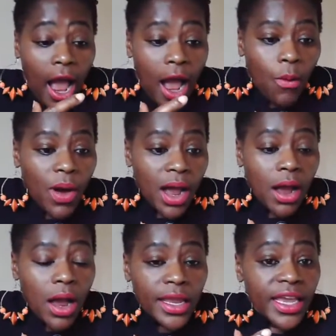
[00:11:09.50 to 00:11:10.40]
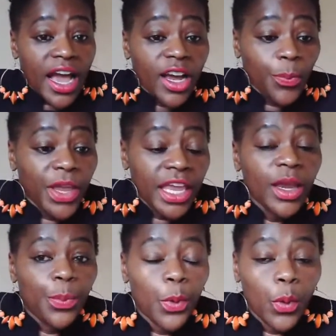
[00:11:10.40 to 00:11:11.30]
our young
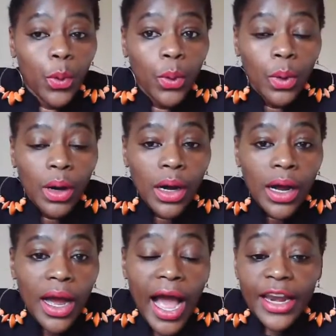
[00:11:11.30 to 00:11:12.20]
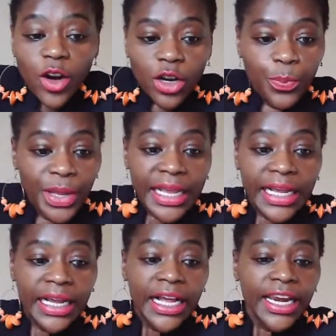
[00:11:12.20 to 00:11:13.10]
people are not
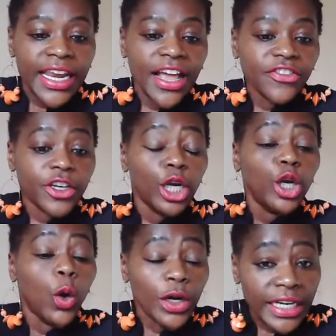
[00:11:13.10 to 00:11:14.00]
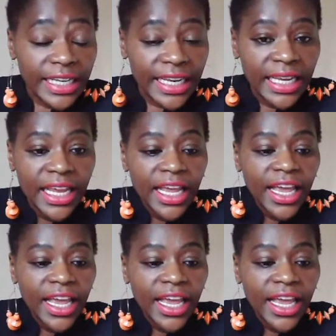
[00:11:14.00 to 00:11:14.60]
being left lonely?